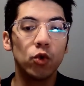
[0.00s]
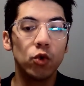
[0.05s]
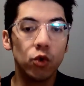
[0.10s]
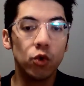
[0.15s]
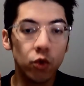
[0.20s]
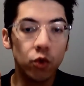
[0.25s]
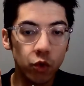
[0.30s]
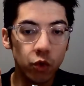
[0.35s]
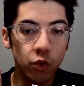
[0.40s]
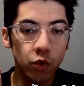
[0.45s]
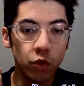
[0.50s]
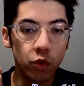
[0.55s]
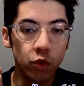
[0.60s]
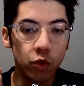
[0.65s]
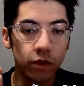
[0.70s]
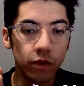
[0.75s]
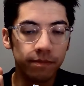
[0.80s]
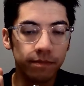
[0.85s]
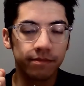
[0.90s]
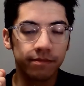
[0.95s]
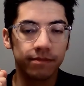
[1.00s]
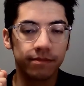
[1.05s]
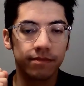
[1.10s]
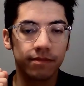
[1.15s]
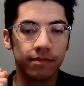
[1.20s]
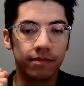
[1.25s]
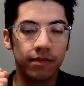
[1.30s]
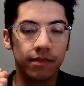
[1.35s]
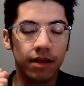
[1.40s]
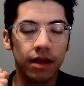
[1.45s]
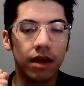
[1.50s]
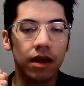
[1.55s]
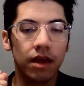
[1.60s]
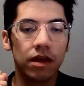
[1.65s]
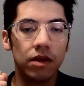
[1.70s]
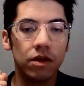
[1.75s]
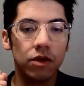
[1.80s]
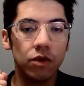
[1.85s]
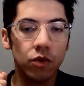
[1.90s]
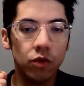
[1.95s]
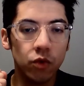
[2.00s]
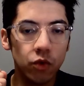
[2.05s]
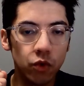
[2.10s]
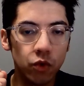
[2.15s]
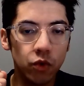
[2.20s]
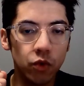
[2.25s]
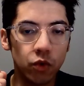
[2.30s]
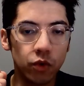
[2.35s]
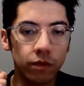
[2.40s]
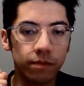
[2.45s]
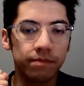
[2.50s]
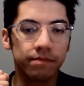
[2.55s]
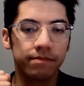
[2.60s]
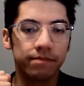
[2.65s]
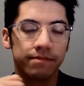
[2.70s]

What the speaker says: U. U.